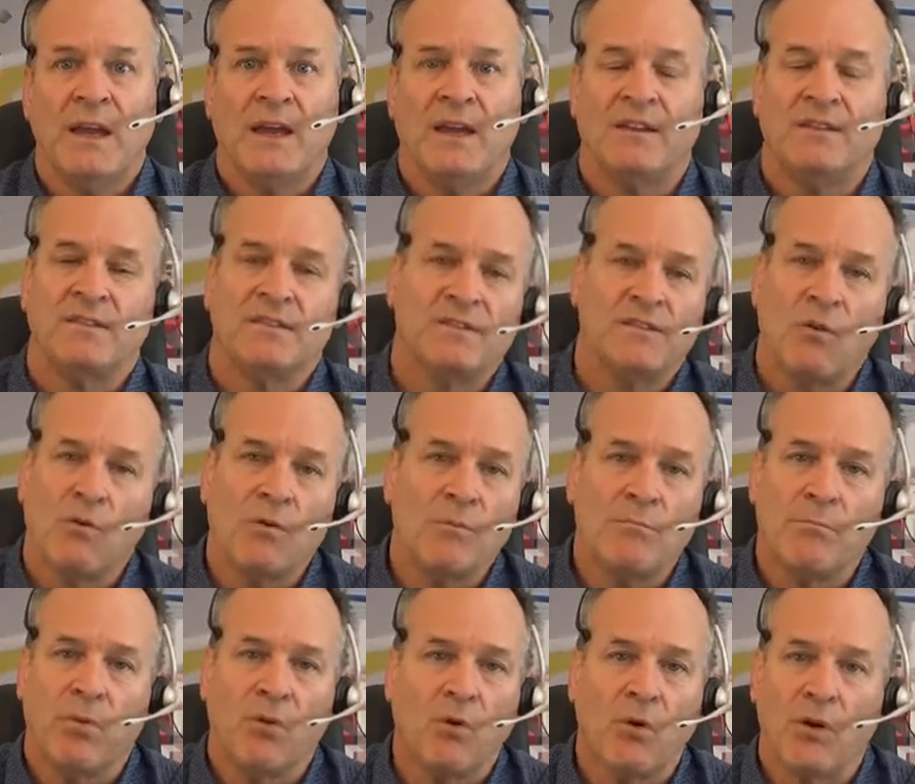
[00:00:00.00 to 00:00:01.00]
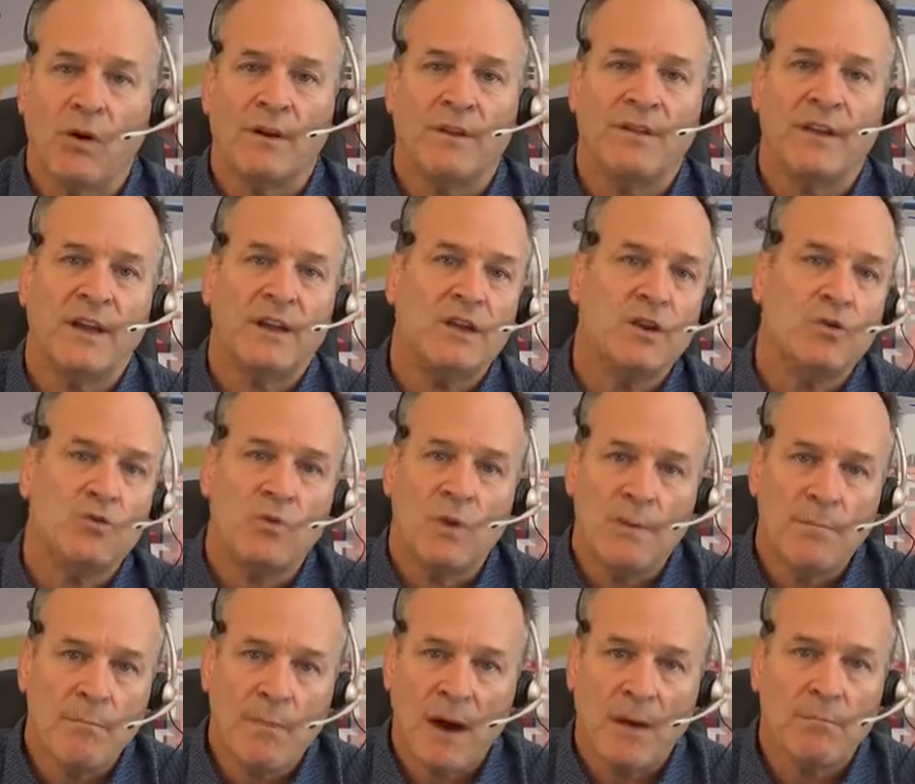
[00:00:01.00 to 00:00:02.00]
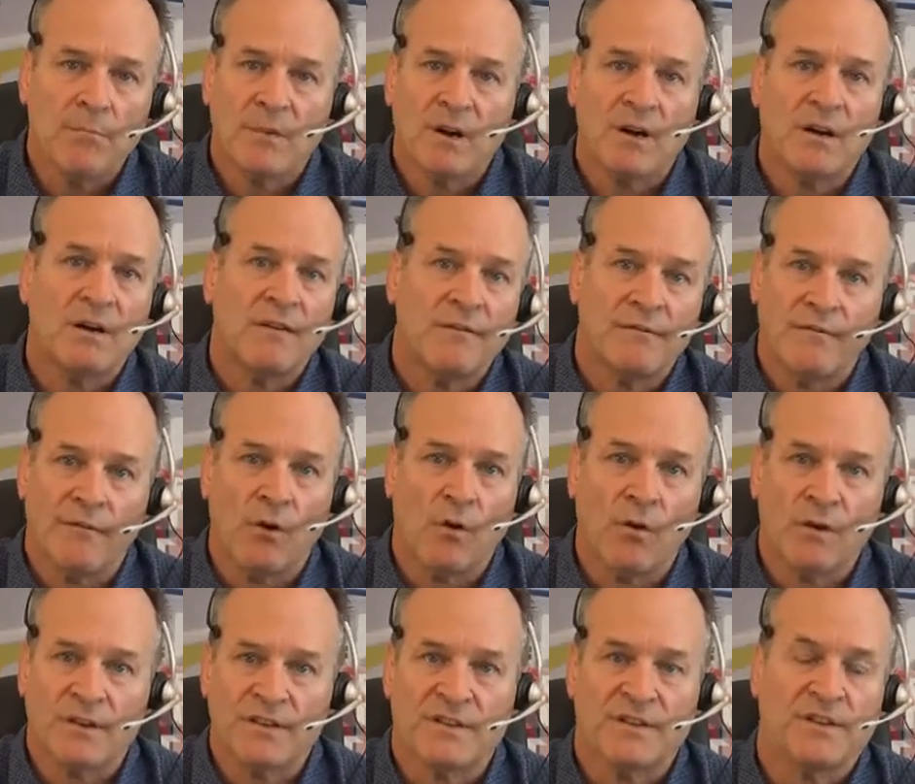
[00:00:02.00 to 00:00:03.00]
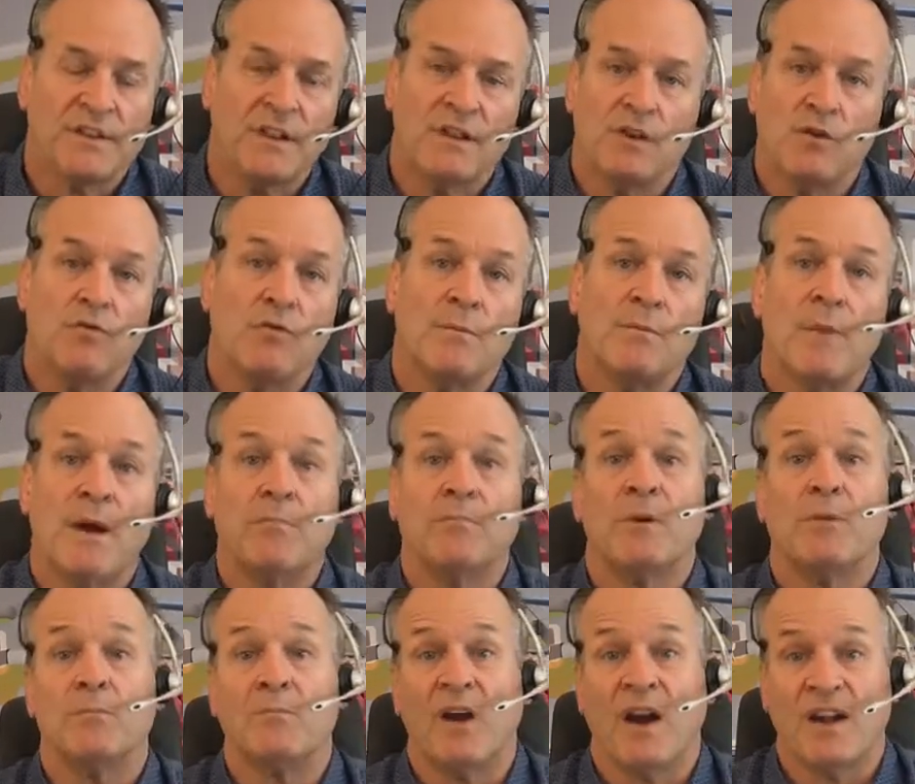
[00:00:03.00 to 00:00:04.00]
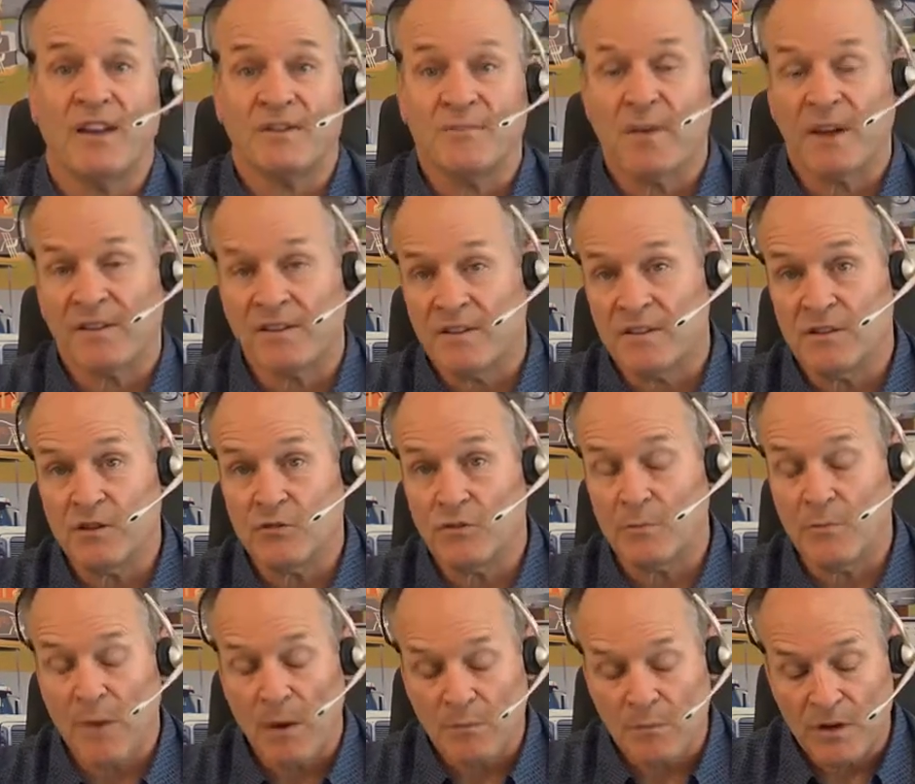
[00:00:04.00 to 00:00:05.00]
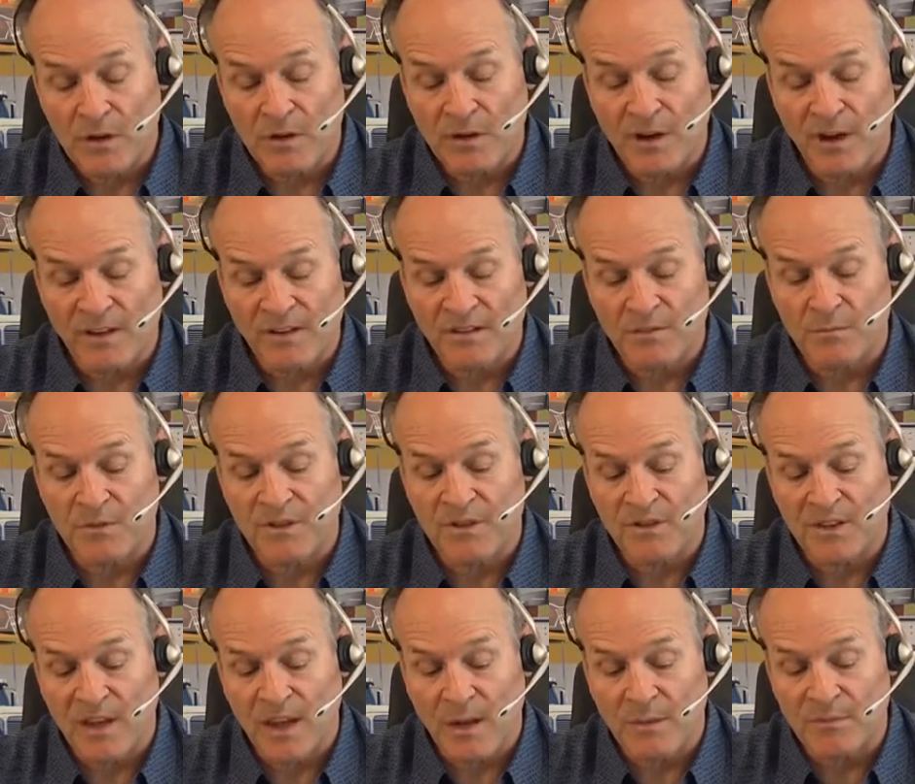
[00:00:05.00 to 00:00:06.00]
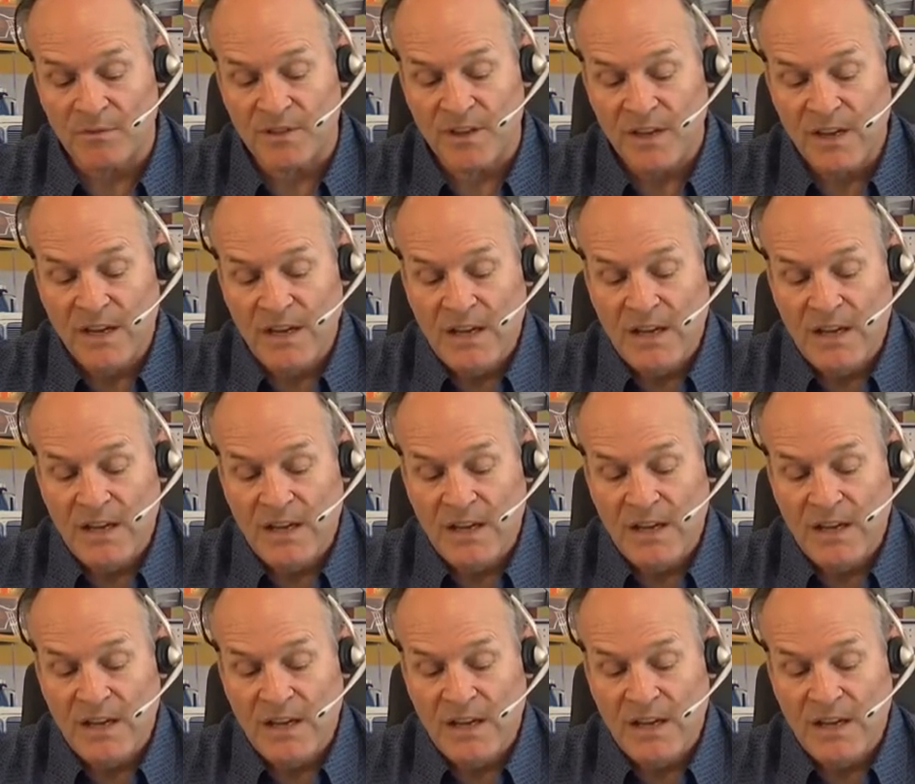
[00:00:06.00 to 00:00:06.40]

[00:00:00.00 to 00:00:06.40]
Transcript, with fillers: It's so important that you remember folks, that you remember prospects, and you remember your customers' names.